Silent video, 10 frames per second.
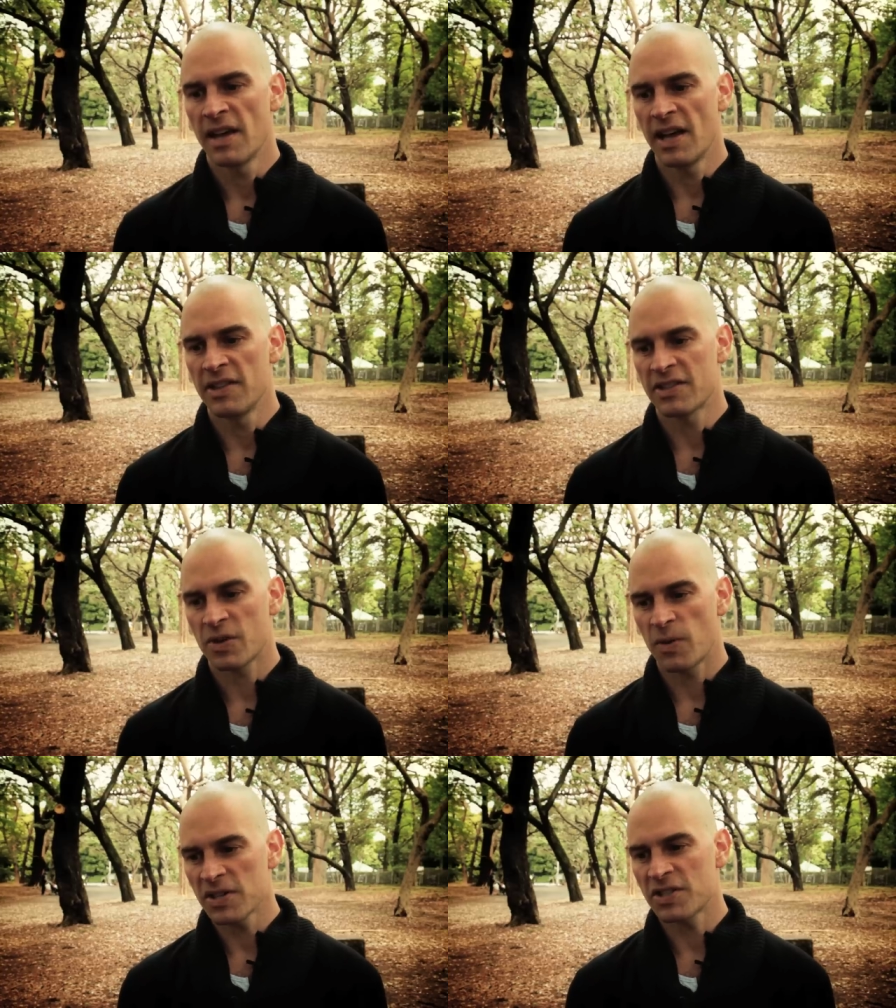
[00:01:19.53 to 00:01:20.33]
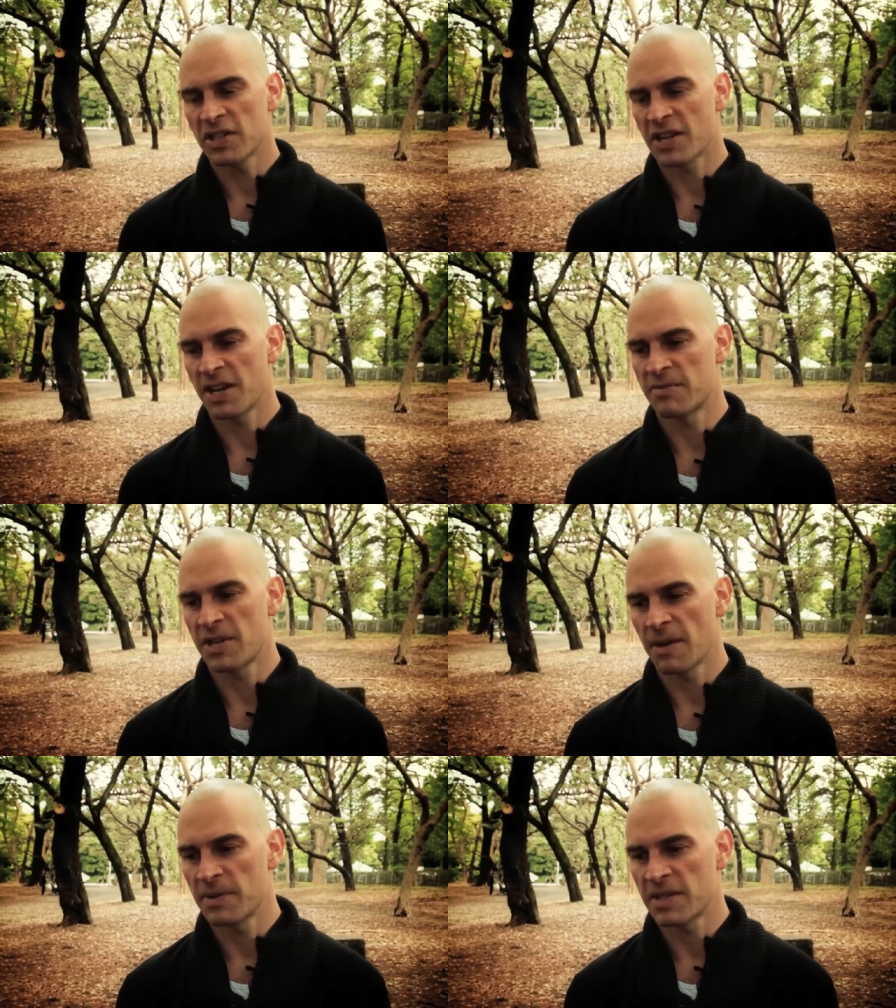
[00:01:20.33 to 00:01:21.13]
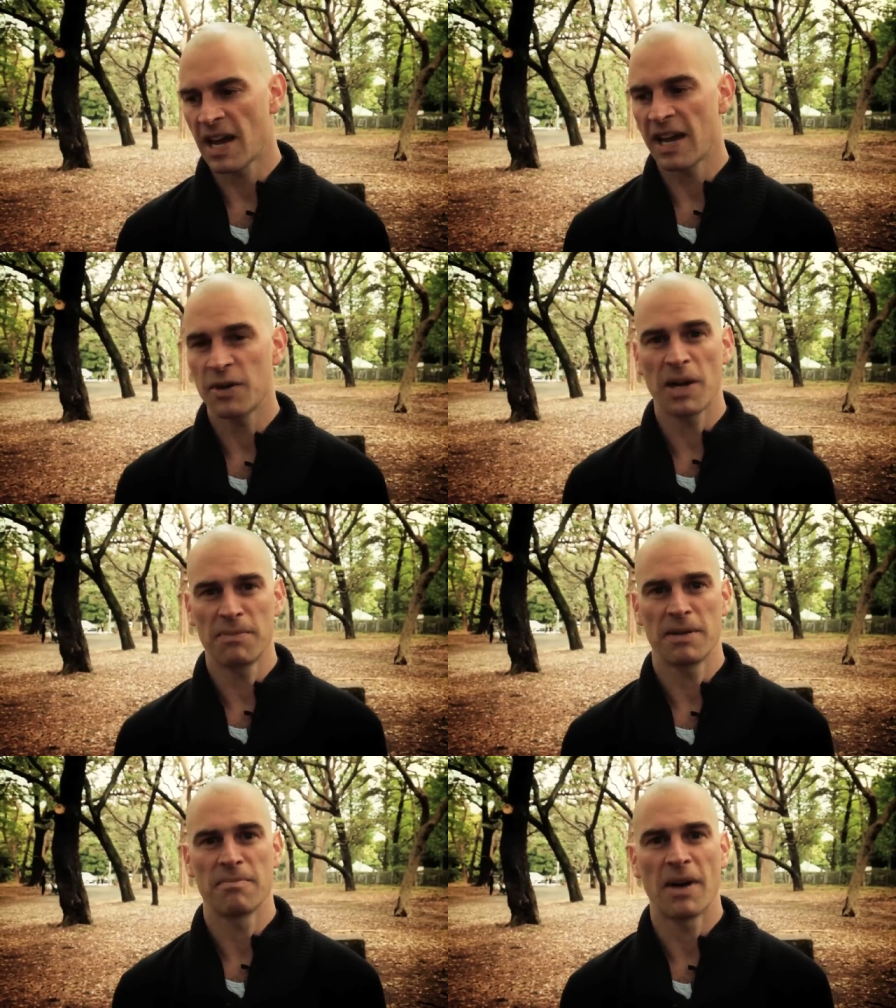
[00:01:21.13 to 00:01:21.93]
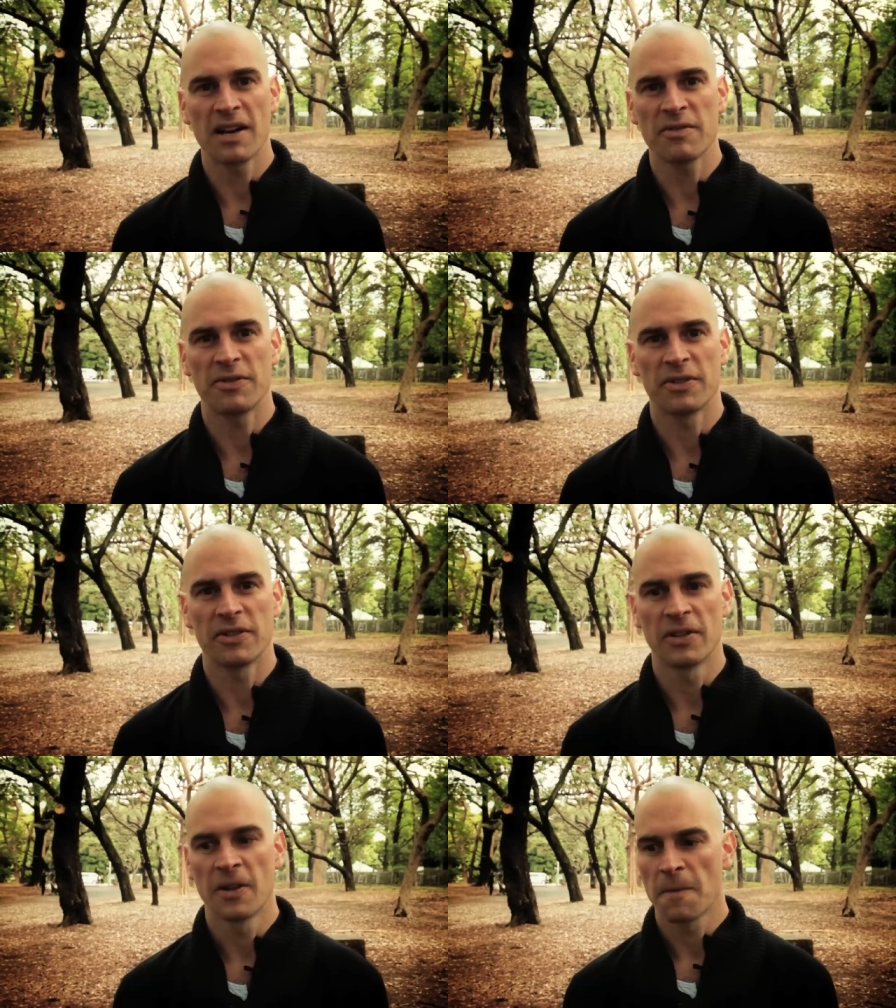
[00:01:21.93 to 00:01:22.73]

And this question comes up as, how do I be mindful,